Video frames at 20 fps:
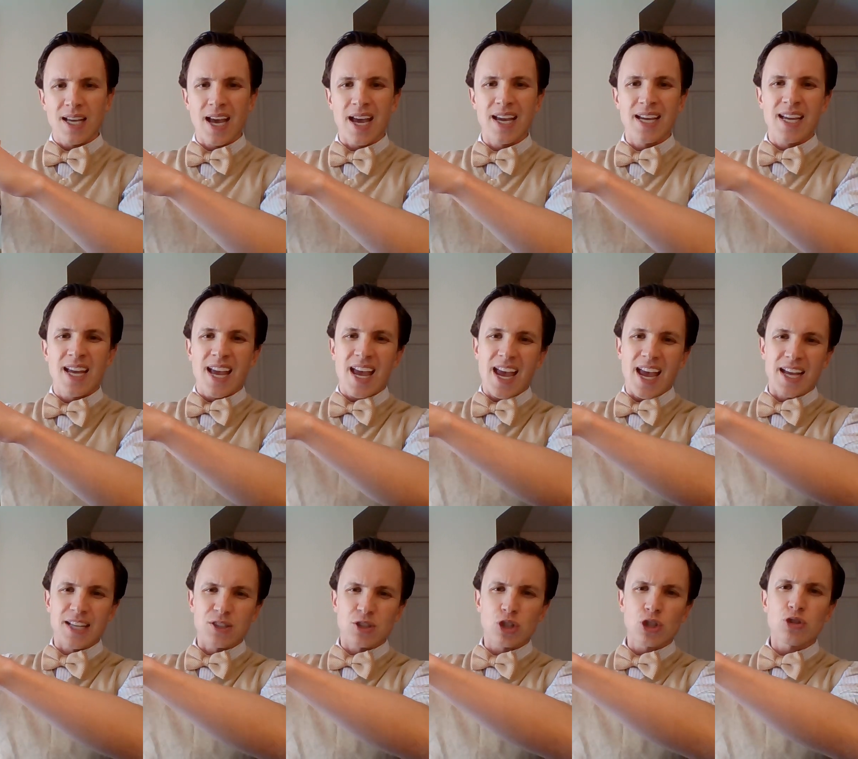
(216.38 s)
okay,
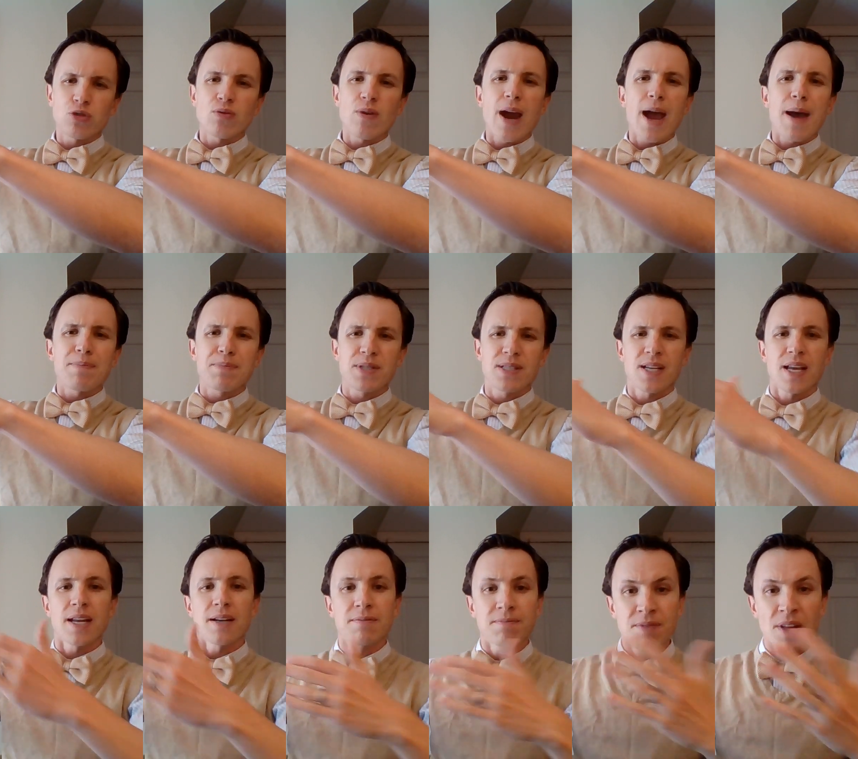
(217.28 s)
and traps
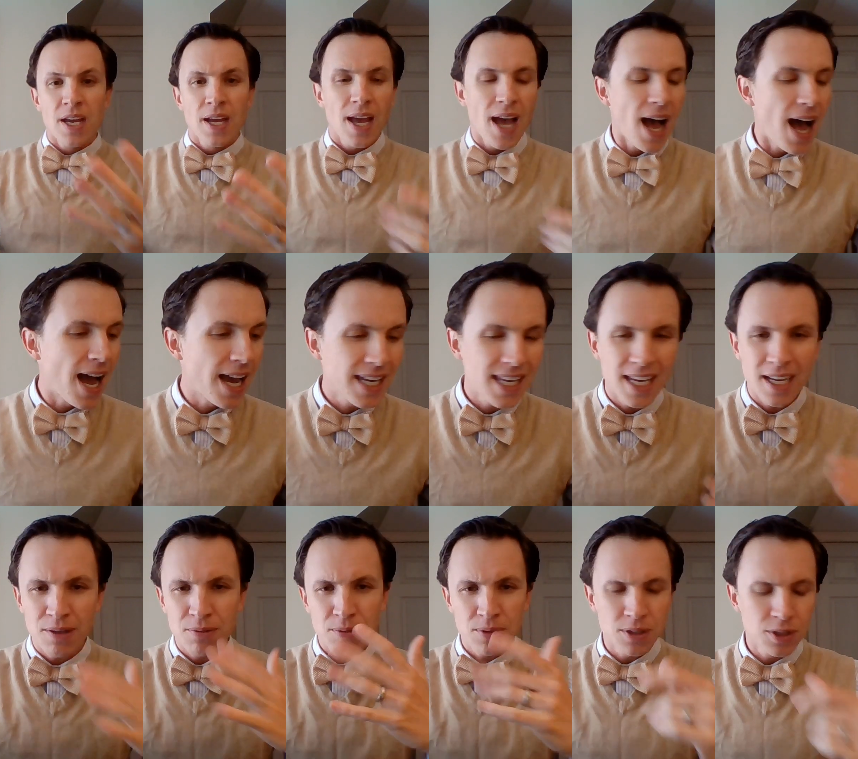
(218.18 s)
it. I
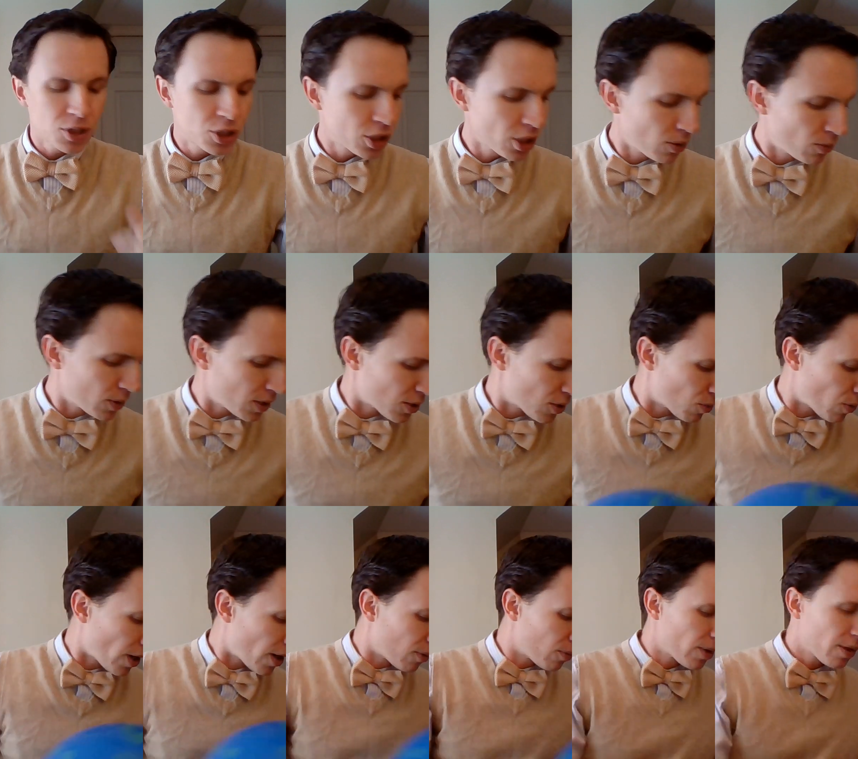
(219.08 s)
can't really show it as
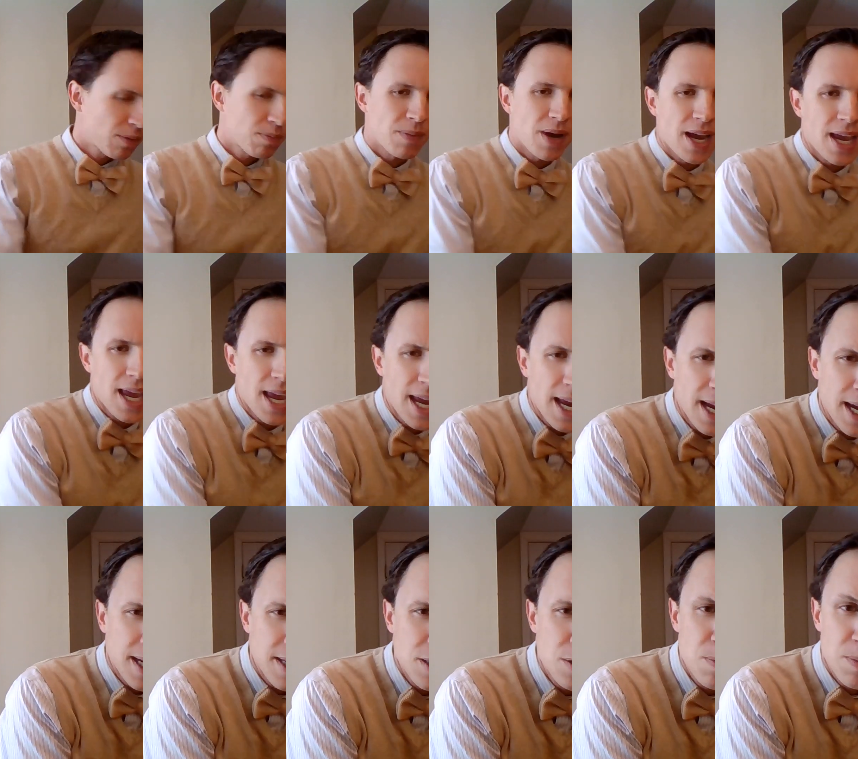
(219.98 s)
well with my
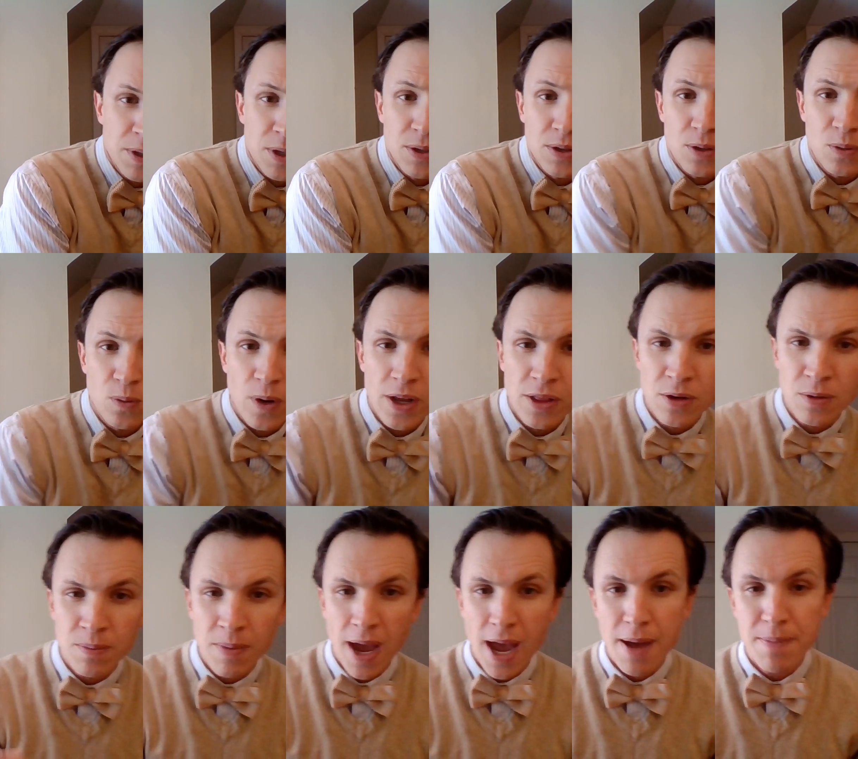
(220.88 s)
hands, but on the
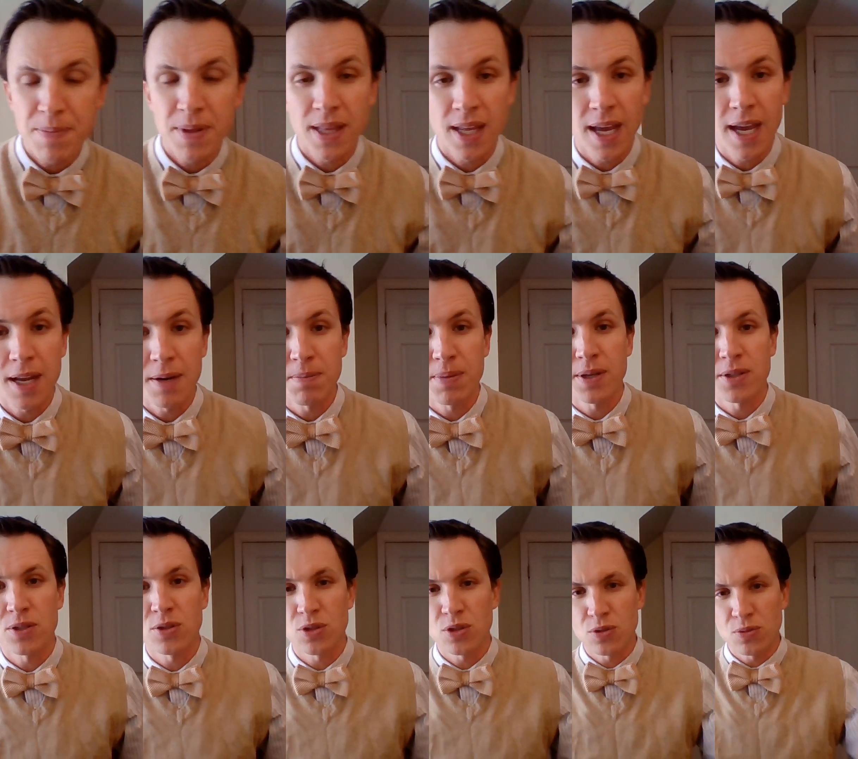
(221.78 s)
weather map and the Ed
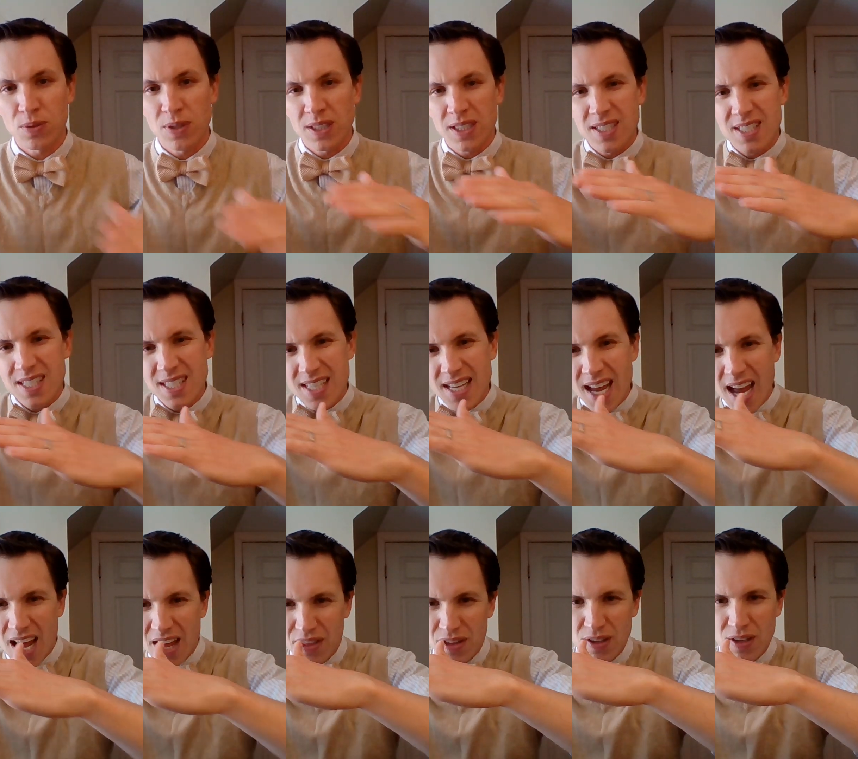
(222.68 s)
puzzle, you'll really see
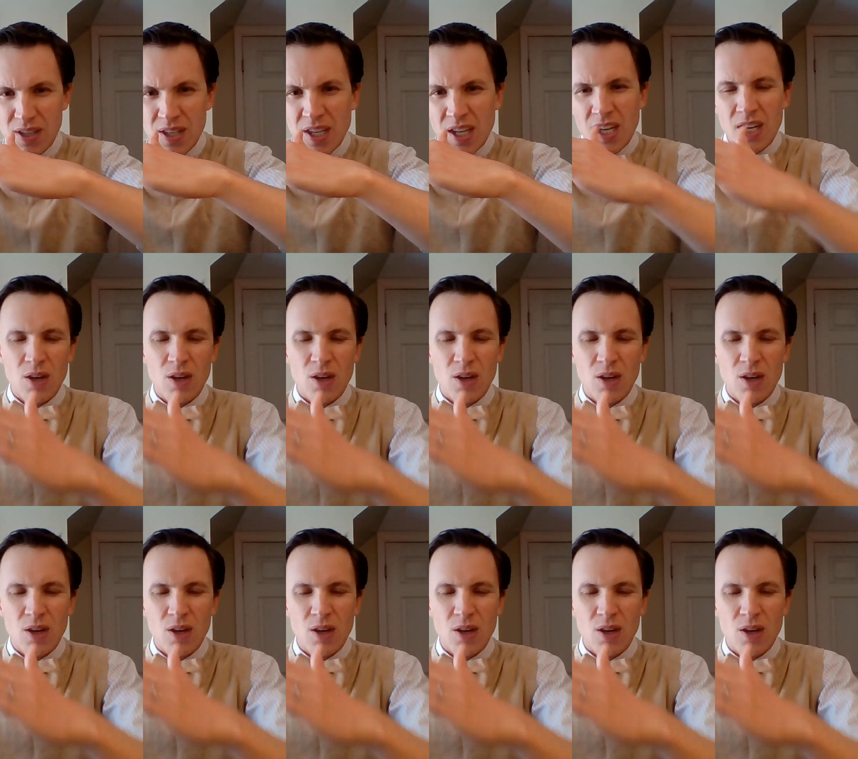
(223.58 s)
how the